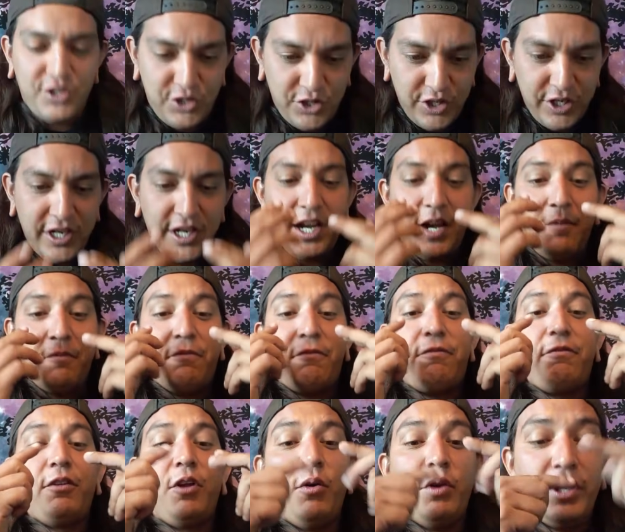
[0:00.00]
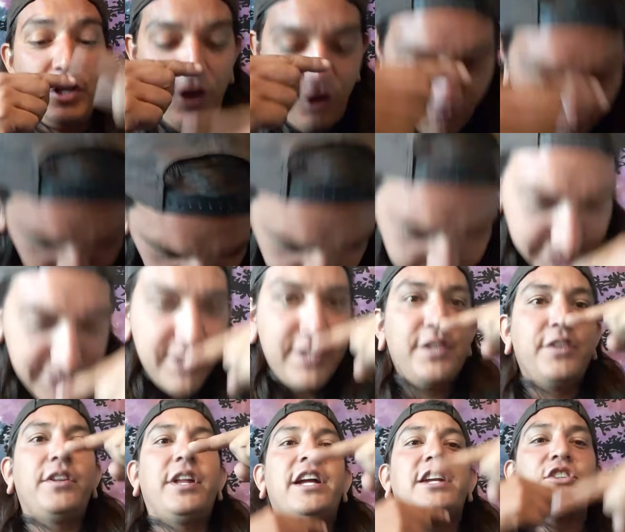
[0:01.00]
shit, and I'm floating over it
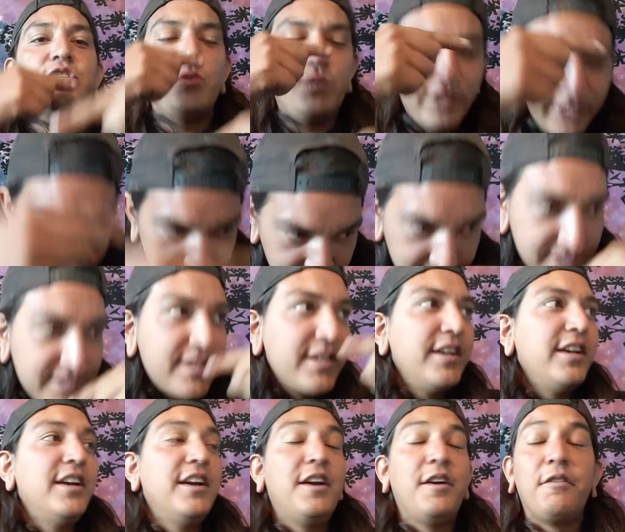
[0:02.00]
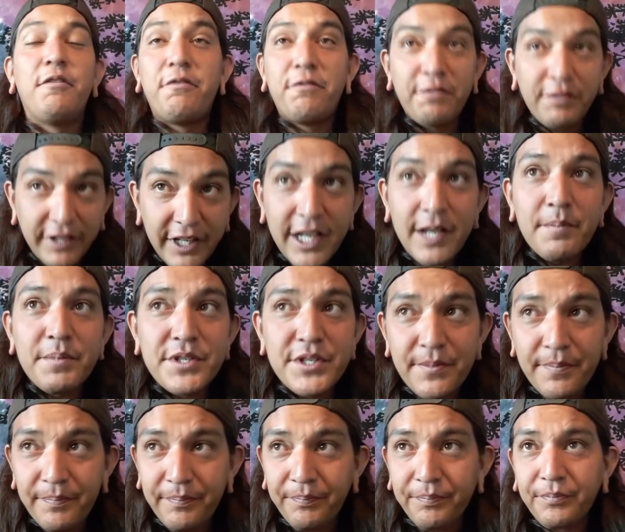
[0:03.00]
still like doing these
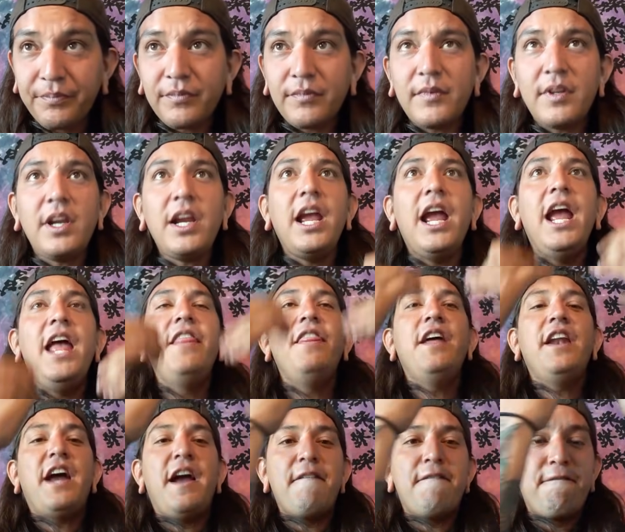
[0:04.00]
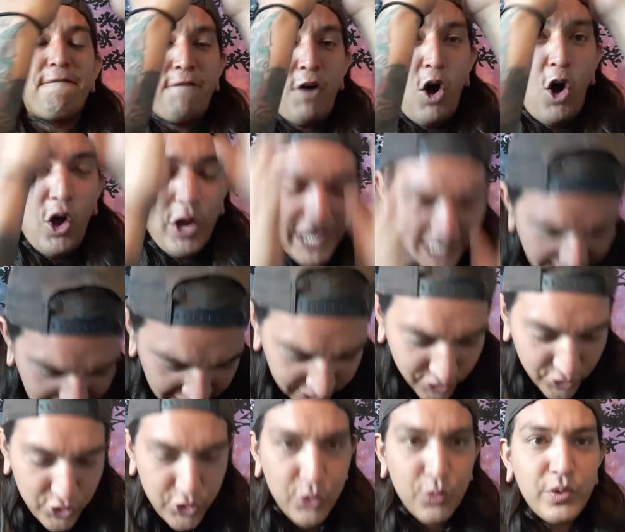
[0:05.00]
flips, and then I fall
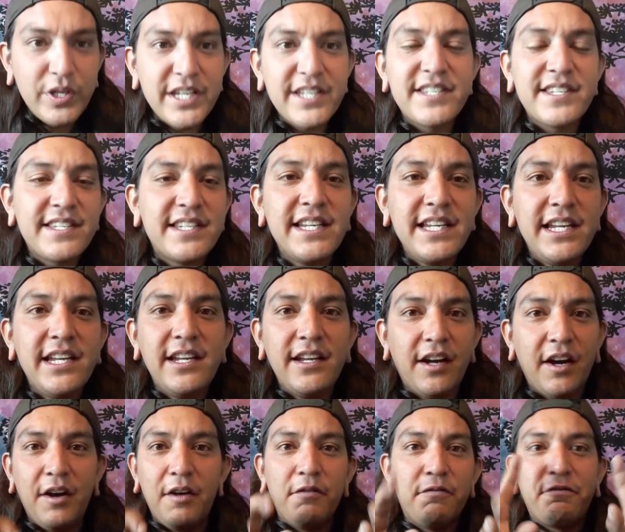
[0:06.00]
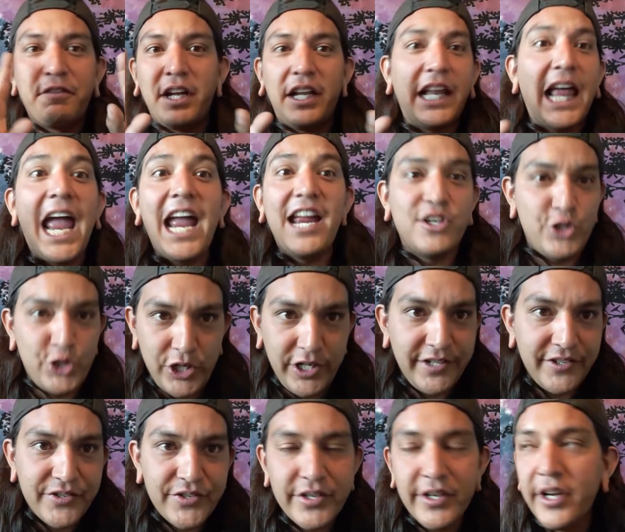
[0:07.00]
into this sea of
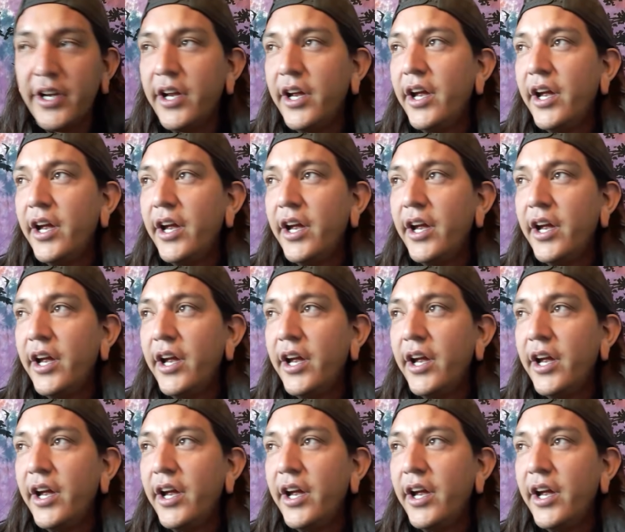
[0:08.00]
phalanges,